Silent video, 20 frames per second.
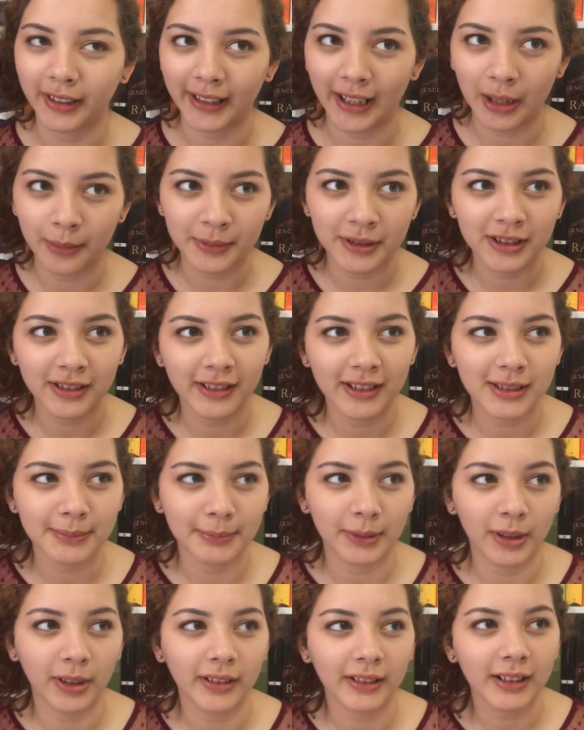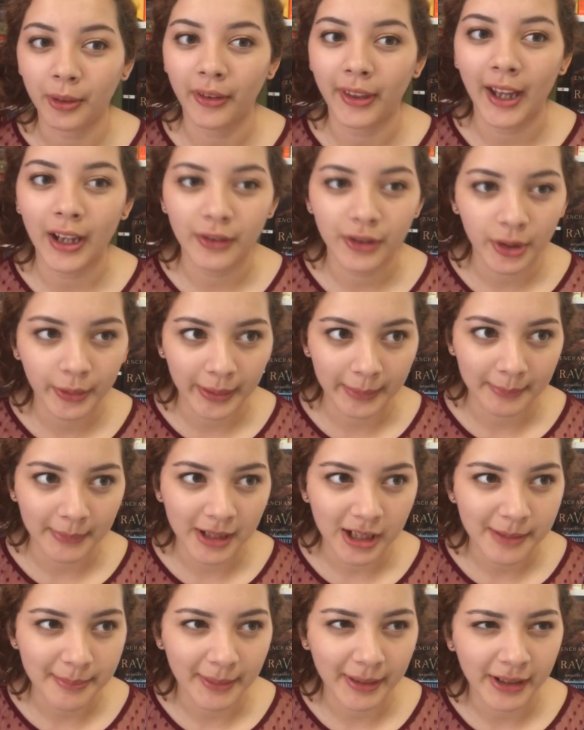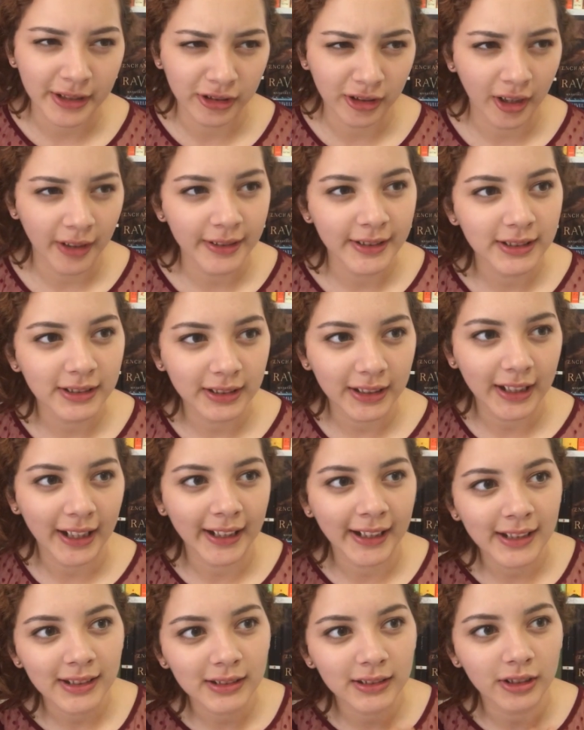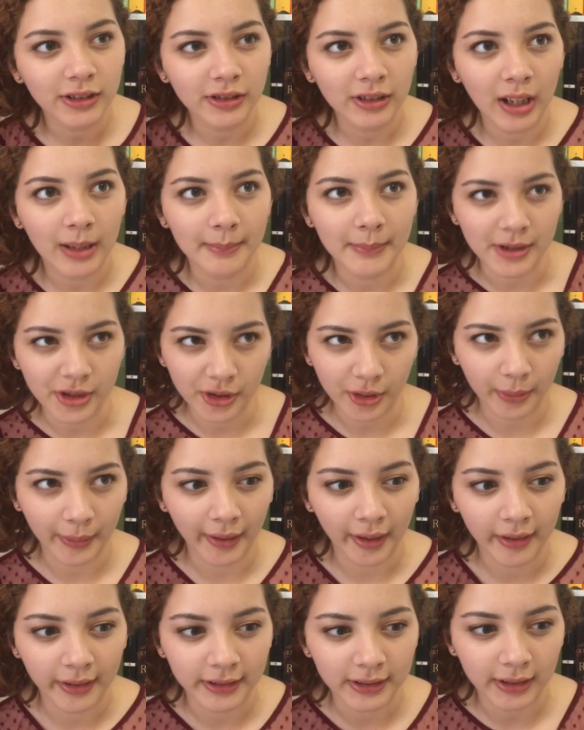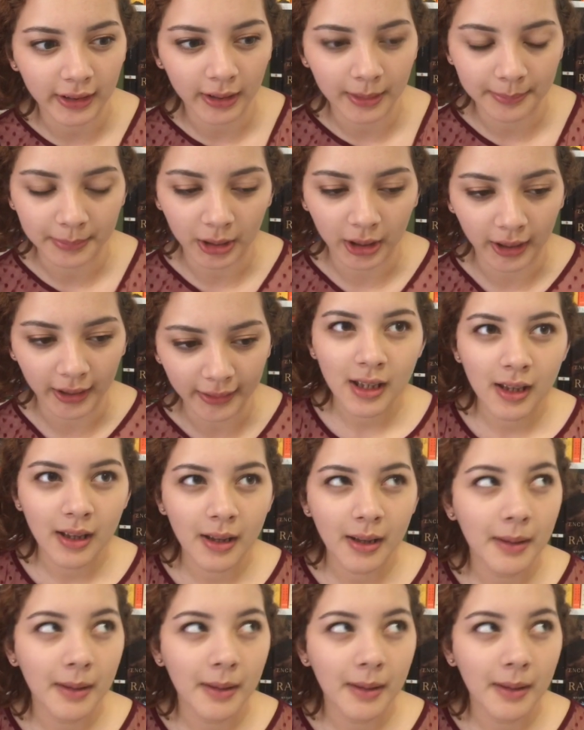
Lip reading: Like, I went to this book without knowing much because honestly, I guess there's not much going on in the plot,